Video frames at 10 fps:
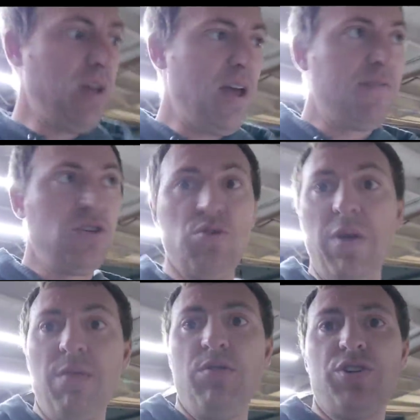having
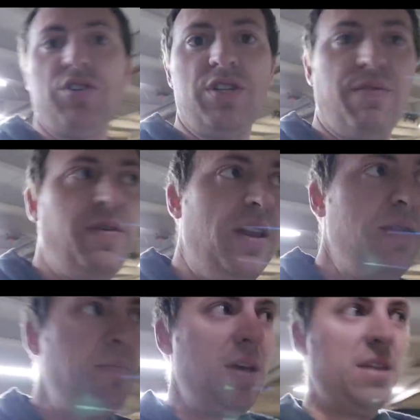too many bushels to fit
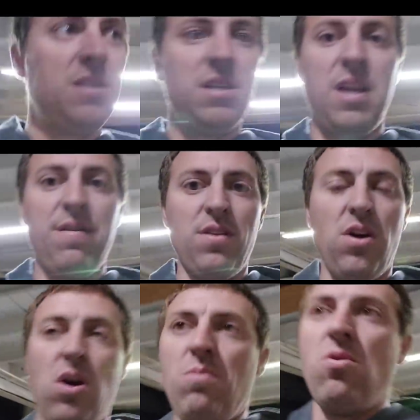in the bins and having
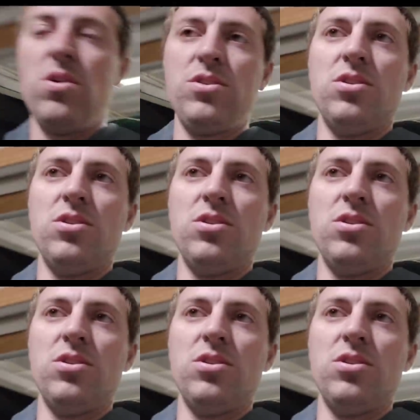to haul more.